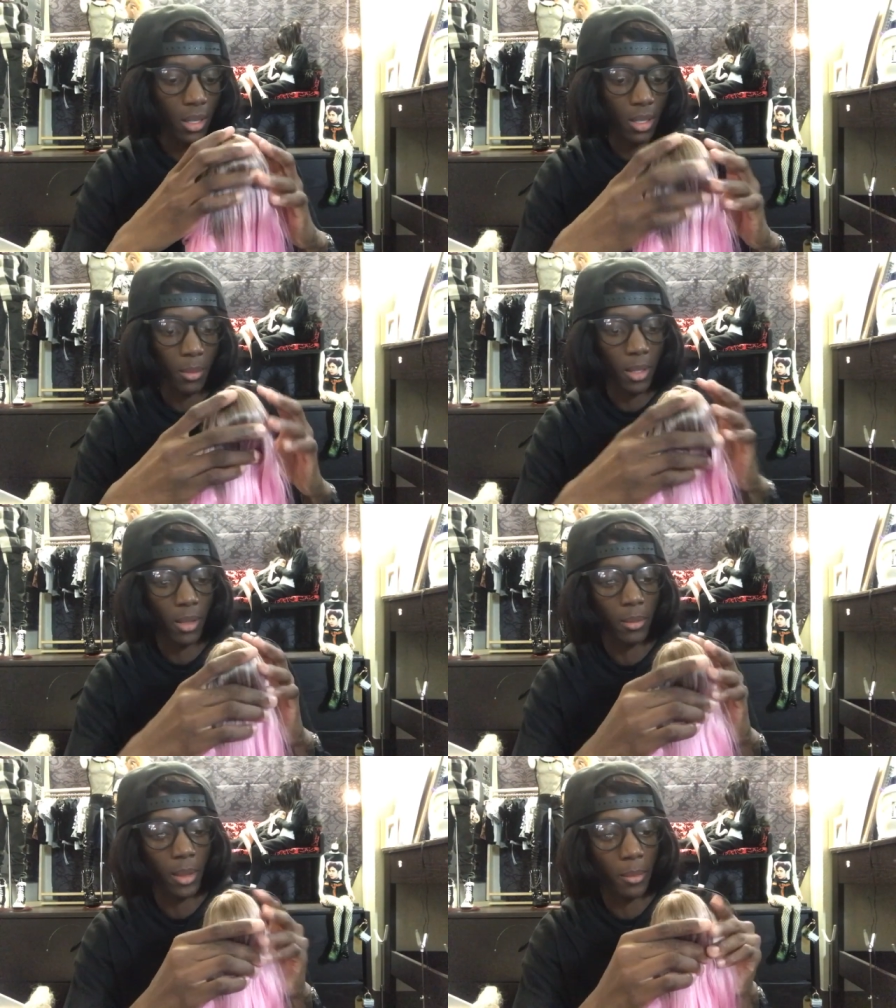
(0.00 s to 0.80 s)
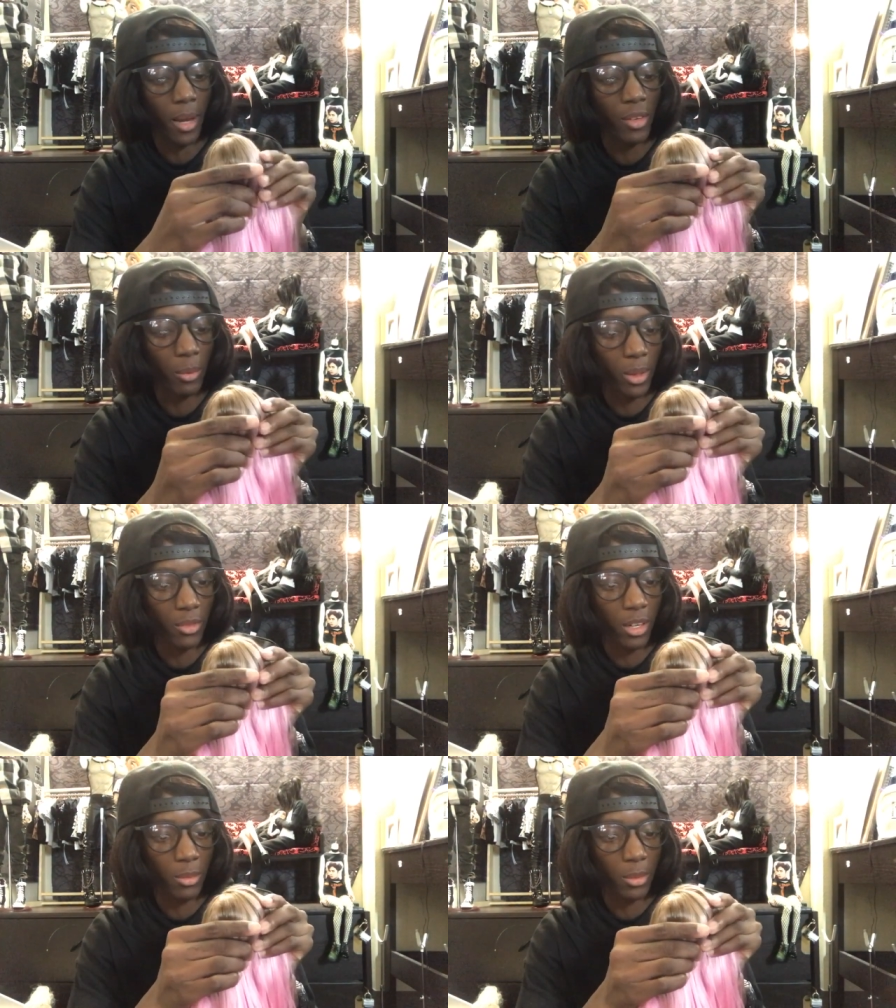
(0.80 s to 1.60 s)
Um, um, I'm having a brain
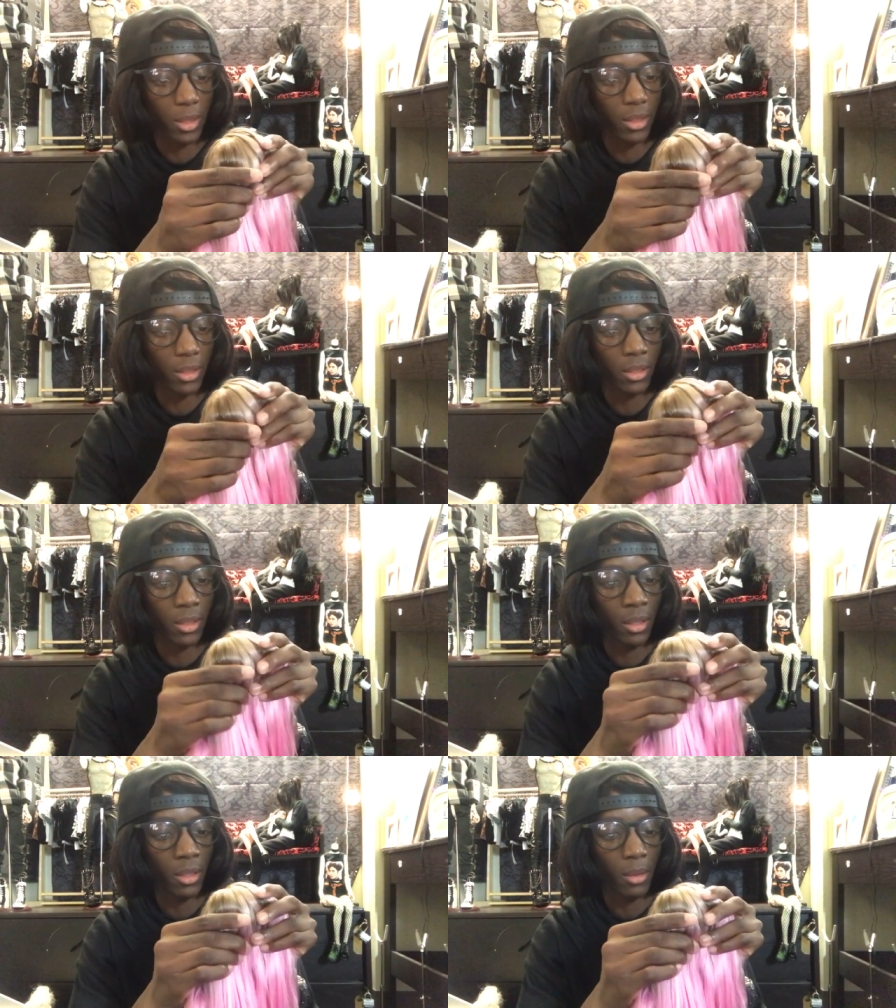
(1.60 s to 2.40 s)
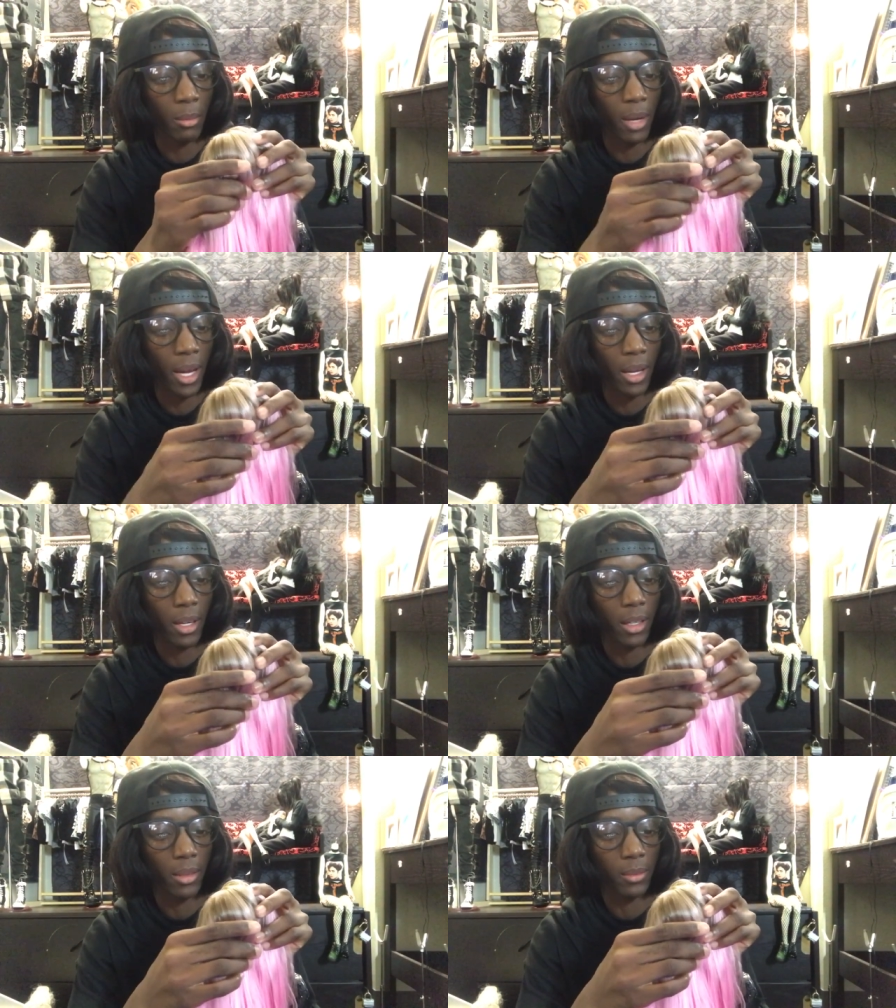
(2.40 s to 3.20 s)
fart moment. By
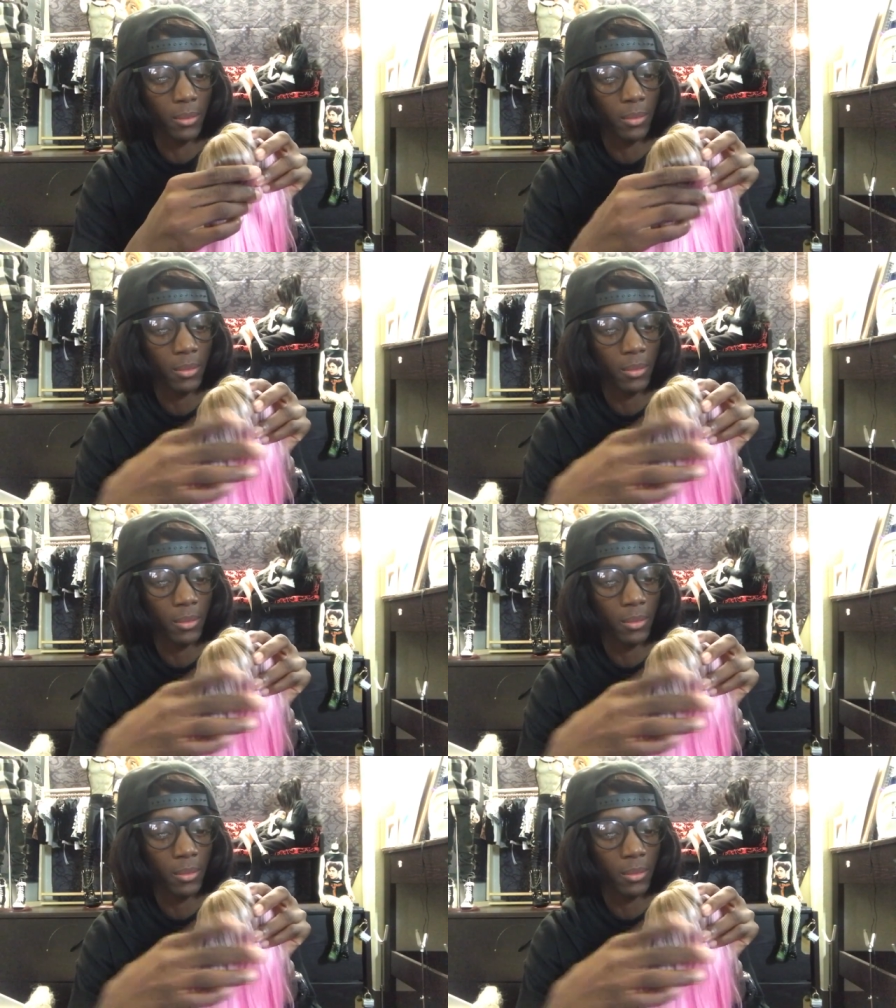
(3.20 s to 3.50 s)
um,